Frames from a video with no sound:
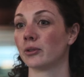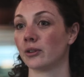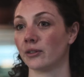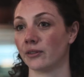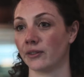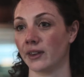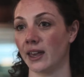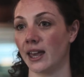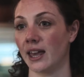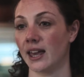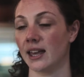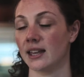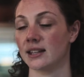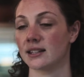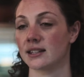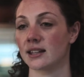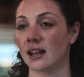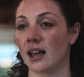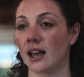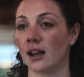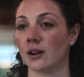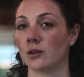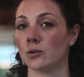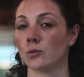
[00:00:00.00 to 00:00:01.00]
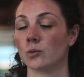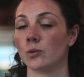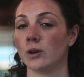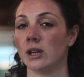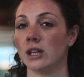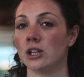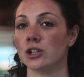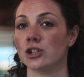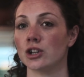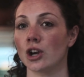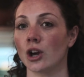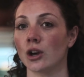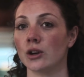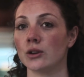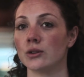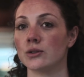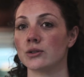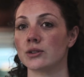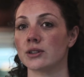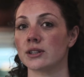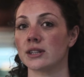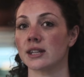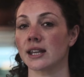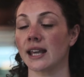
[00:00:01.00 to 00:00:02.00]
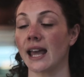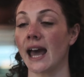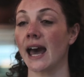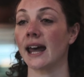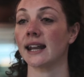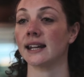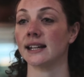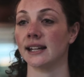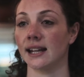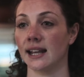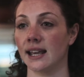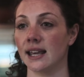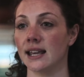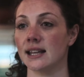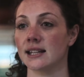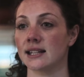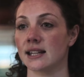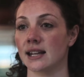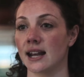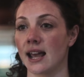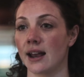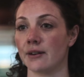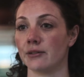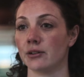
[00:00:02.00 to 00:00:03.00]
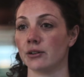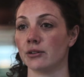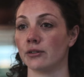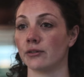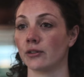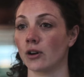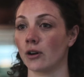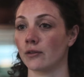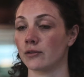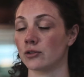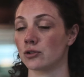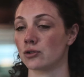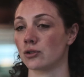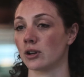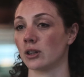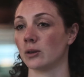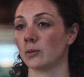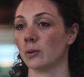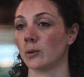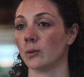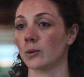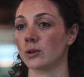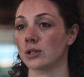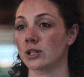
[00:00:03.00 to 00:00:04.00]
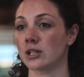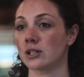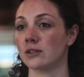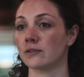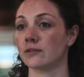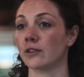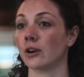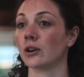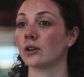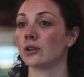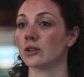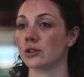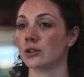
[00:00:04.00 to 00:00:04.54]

number of years, and we chose Canley as an area of Coventry that we wanted to